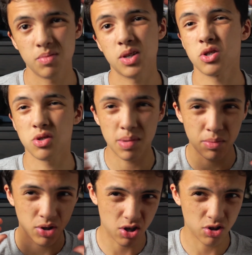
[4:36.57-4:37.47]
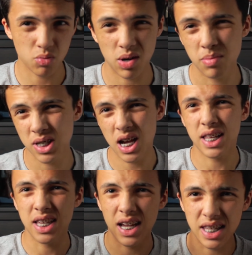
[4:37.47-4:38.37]
make sure memory cards are wiped, yada
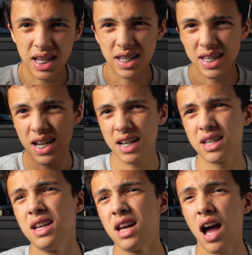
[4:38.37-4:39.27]
yada yada yada.